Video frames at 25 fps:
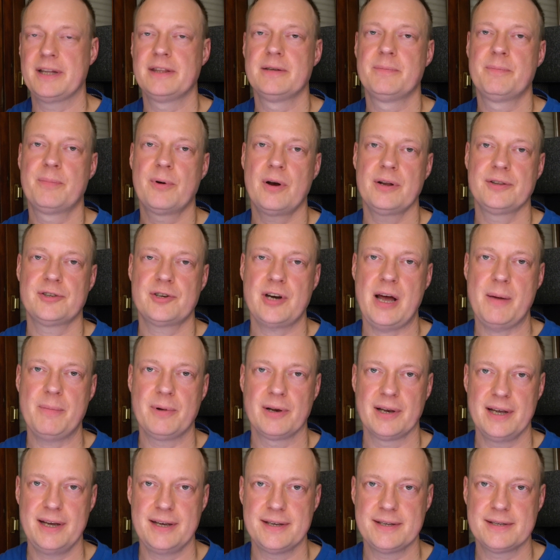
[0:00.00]
the
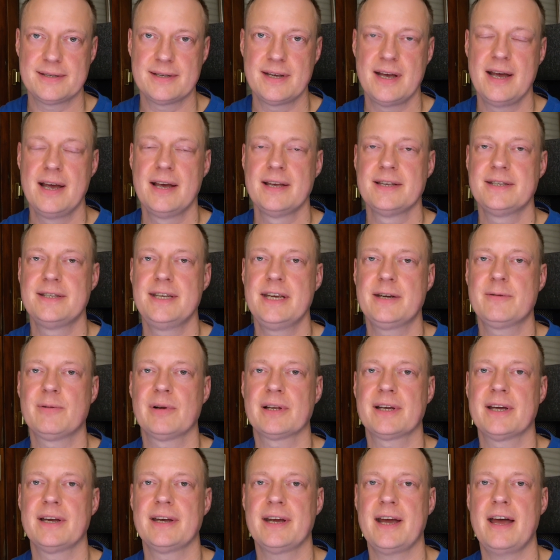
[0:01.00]
trouble is,
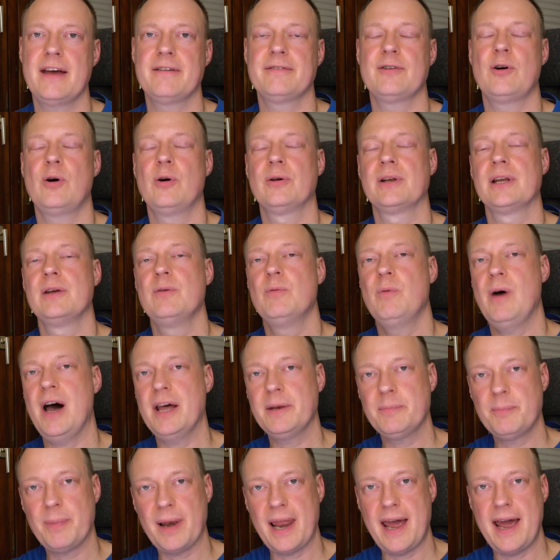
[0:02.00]
SQL can have only
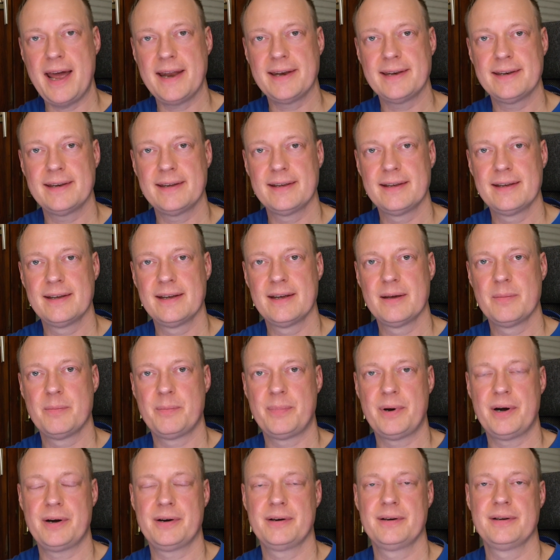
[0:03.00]
one plan
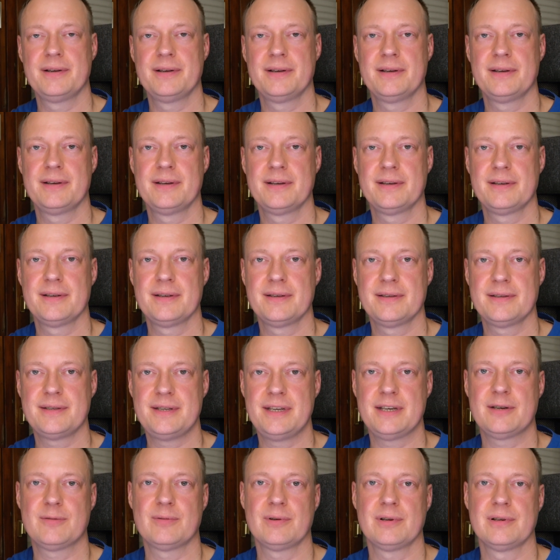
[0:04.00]
per
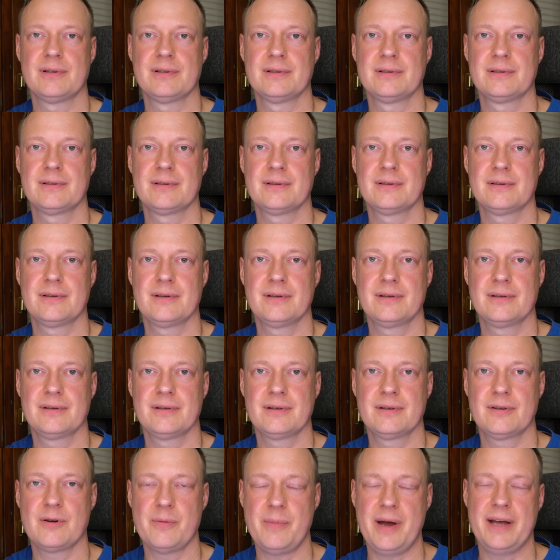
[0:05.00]
SQL
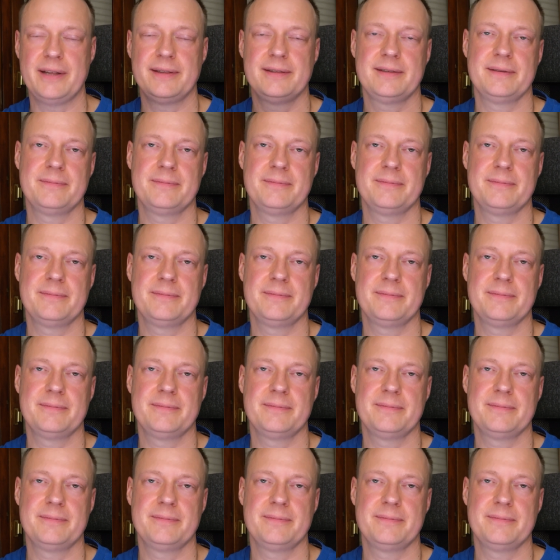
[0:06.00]
command.